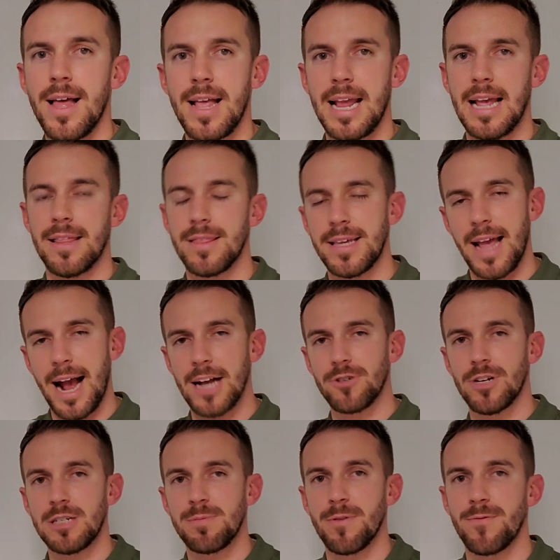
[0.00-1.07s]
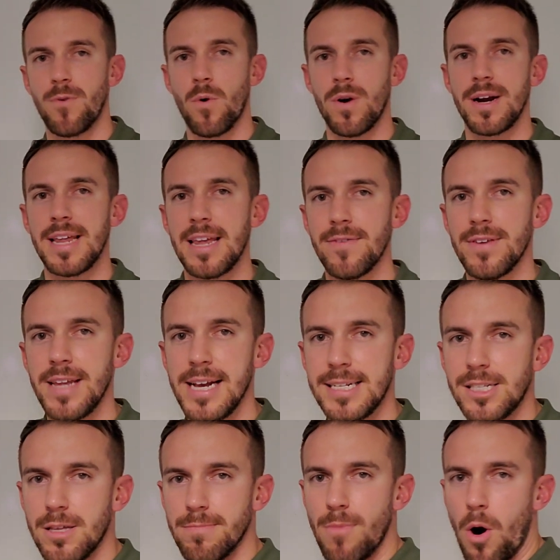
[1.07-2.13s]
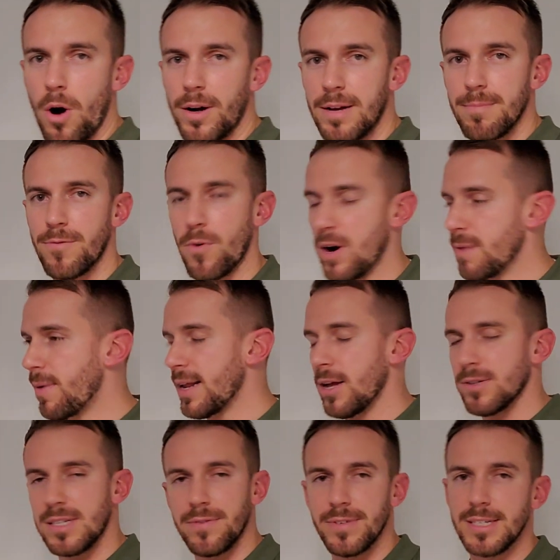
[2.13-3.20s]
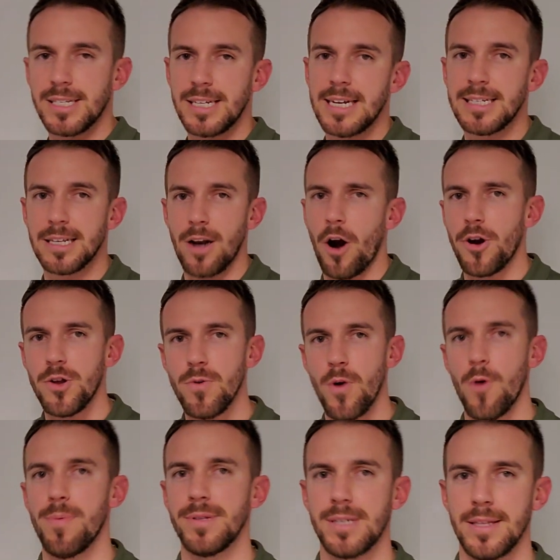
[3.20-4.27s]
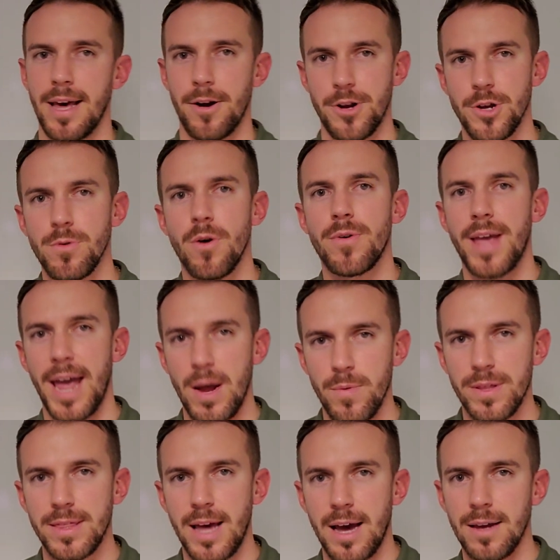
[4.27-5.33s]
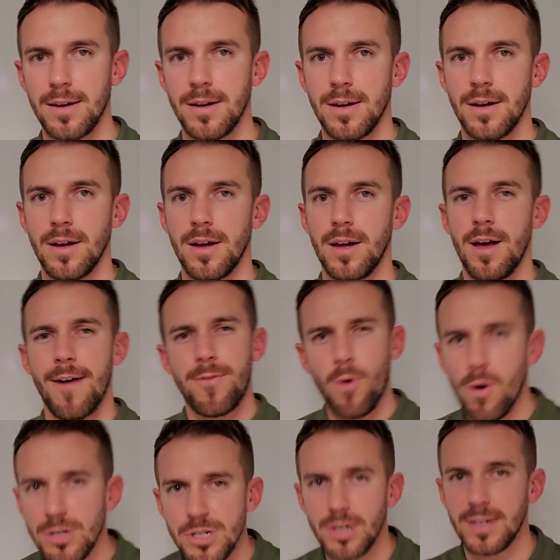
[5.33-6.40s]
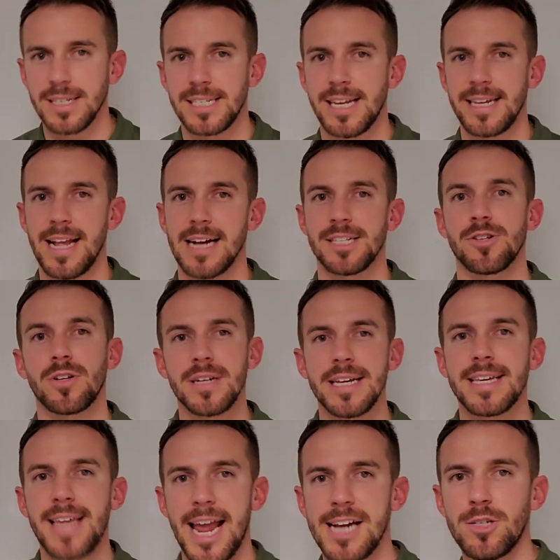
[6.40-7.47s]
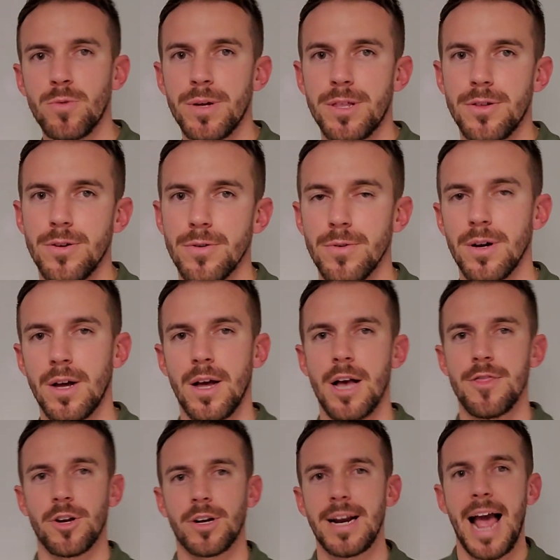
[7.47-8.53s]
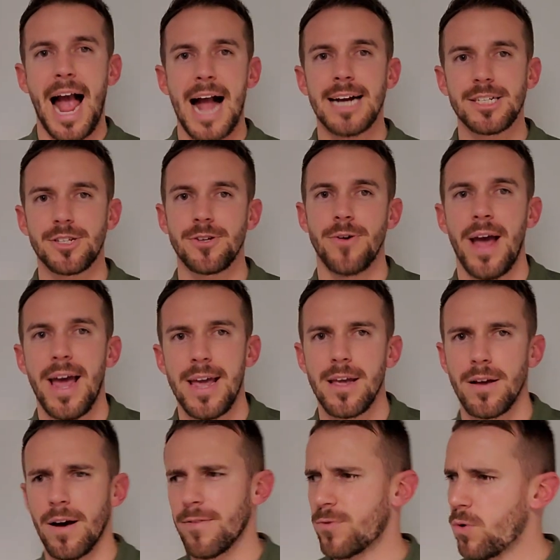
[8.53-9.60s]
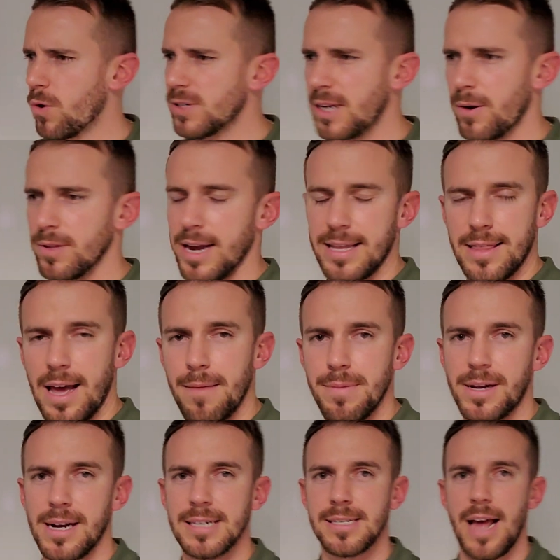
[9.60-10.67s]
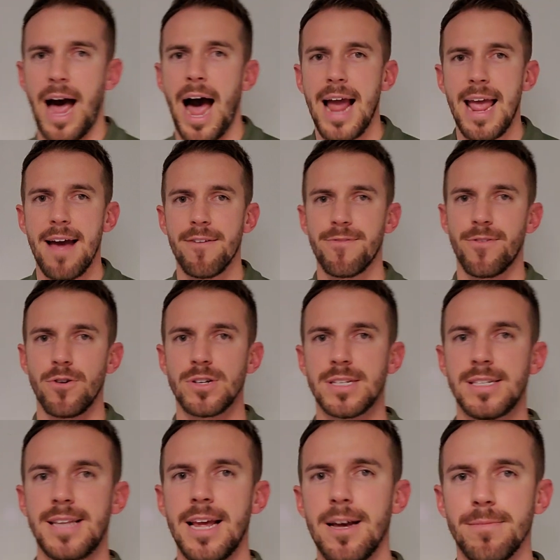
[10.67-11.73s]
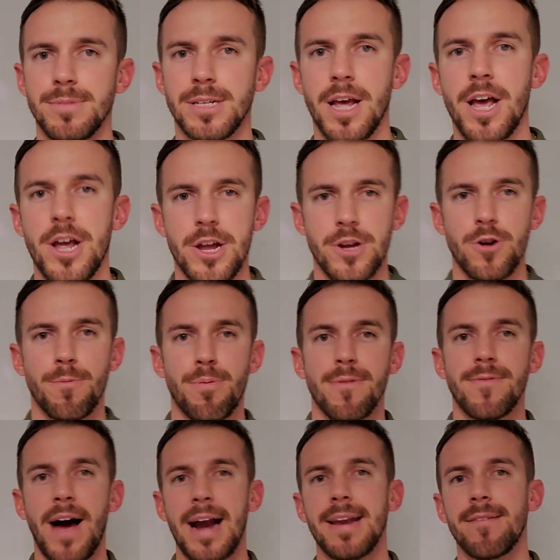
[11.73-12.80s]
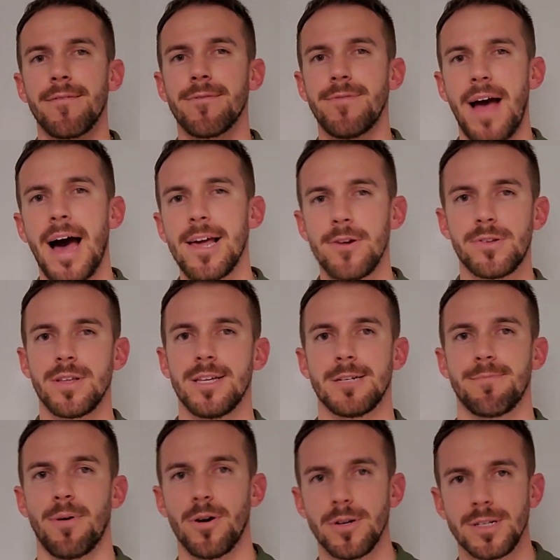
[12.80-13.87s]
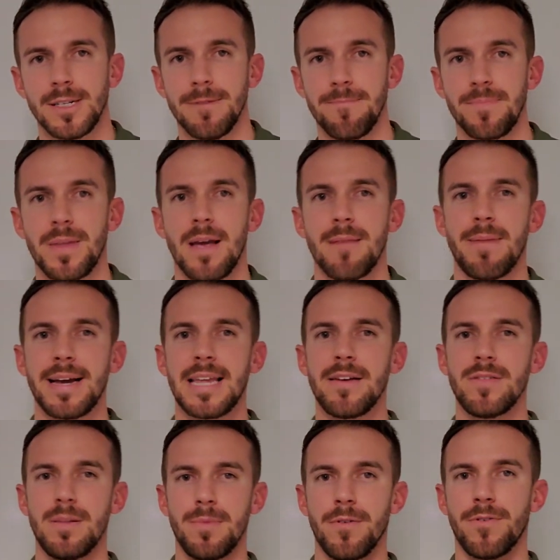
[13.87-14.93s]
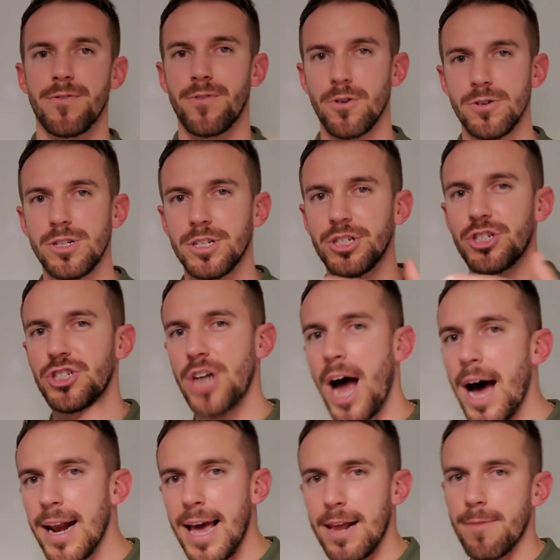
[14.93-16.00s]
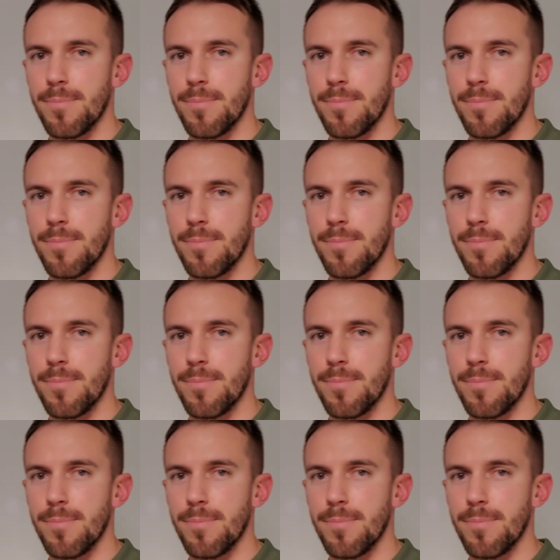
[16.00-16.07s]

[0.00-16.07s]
and the address before it even hits the market, before anybody else even sees it? Are you open to that? Are you okay with that? Of course they're going to say yes. They're going to engage with you. They're going to ask you, hey, of course I would like that because I have first dibs. You're providing value to this person by giving them the first shot at a